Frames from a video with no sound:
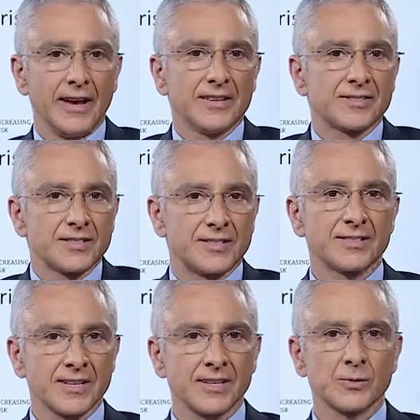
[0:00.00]
is to
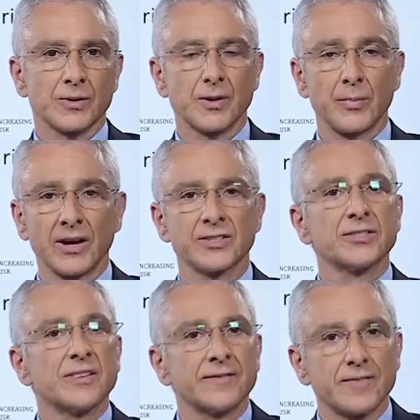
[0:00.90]
discuss with the
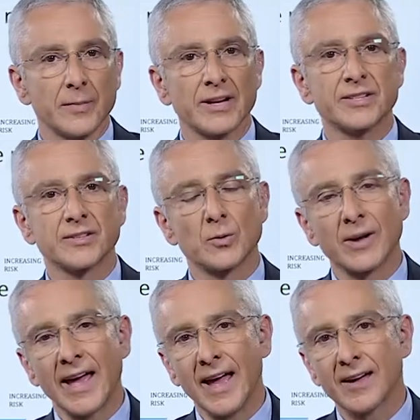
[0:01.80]
patient the information that
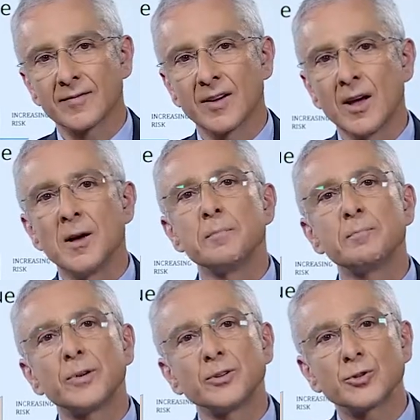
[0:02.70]
we have,
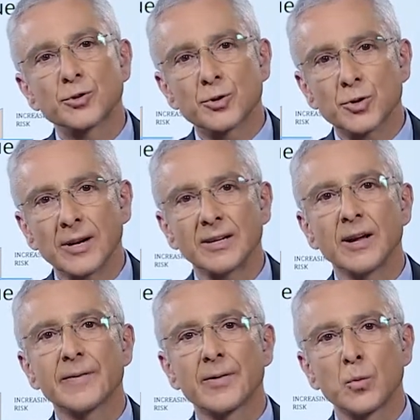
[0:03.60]
but treat
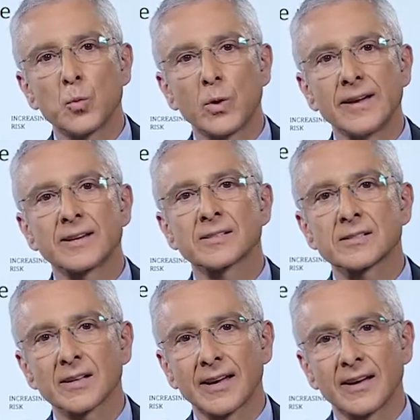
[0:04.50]
the
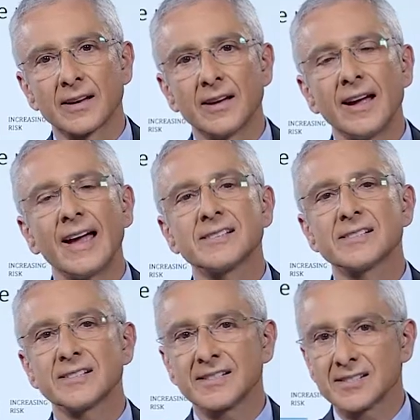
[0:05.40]
weakest link, as
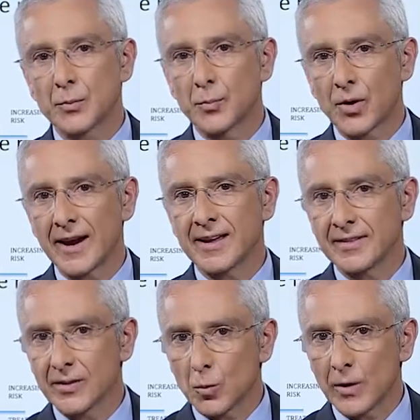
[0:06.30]
it is a break
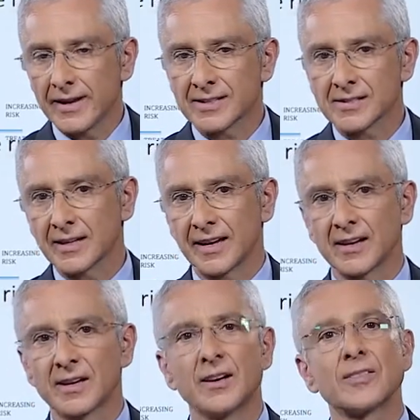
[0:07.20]
in the weakest
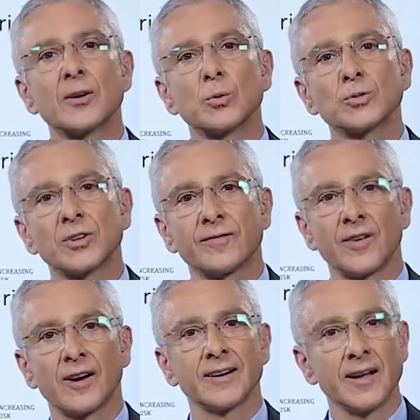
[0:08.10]
link that will
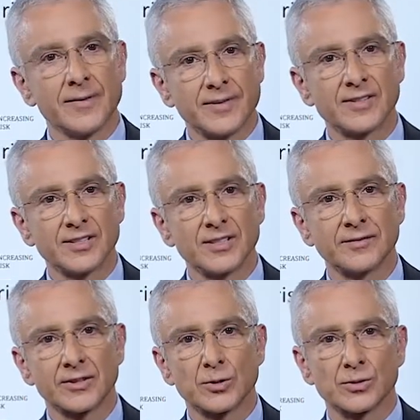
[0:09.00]
define this
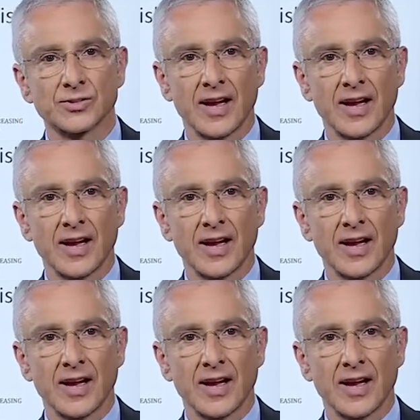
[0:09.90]
individual's